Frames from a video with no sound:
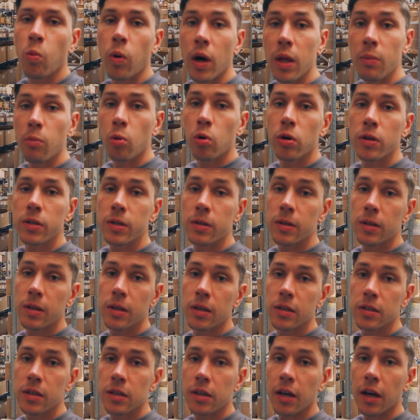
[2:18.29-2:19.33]
One more
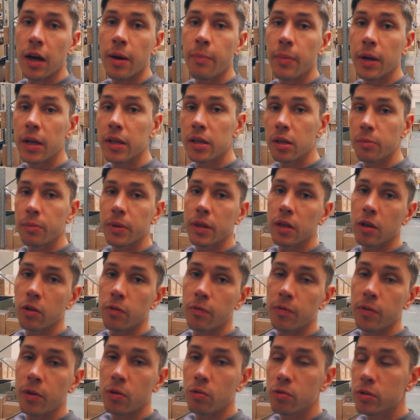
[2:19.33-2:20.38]
thing that I'm a little bit
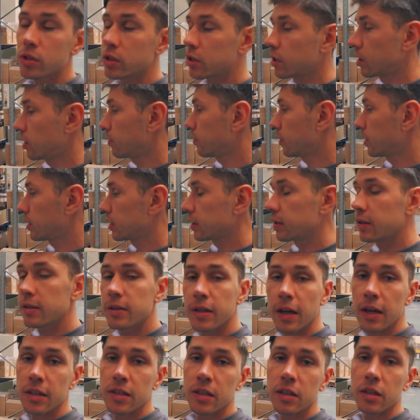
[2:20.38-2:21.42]
confused even
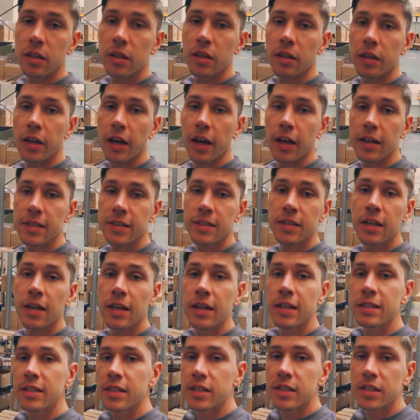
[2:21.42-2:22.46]
that it has
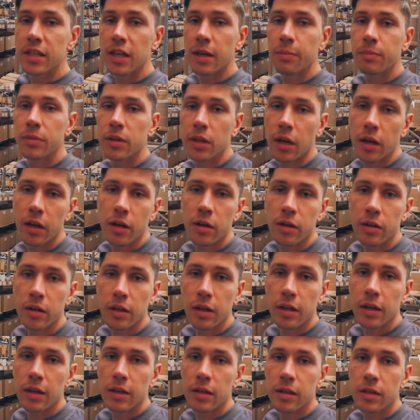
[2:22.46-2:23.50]
the same tire
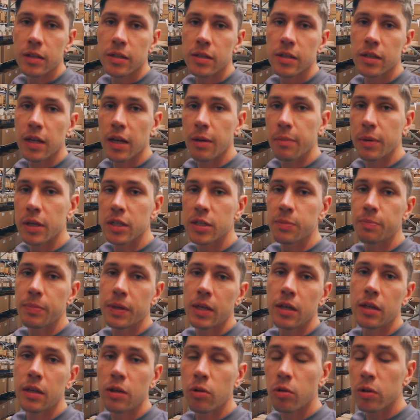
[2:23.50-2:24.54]
as MSP,
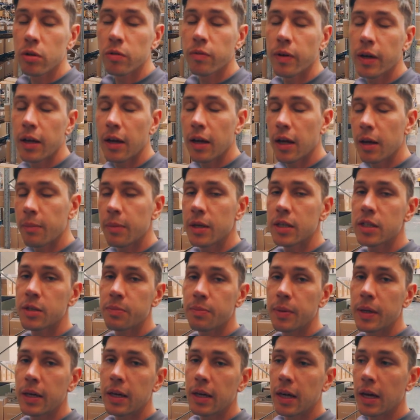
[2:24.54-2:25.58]
Gotway
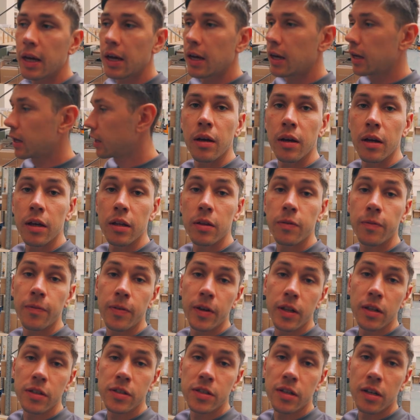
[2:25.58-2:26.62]
MSP, it
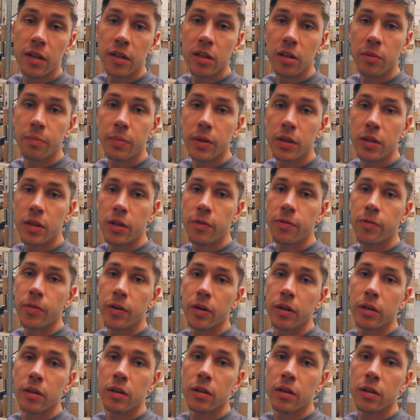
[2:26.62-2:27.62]
feels a little bit different.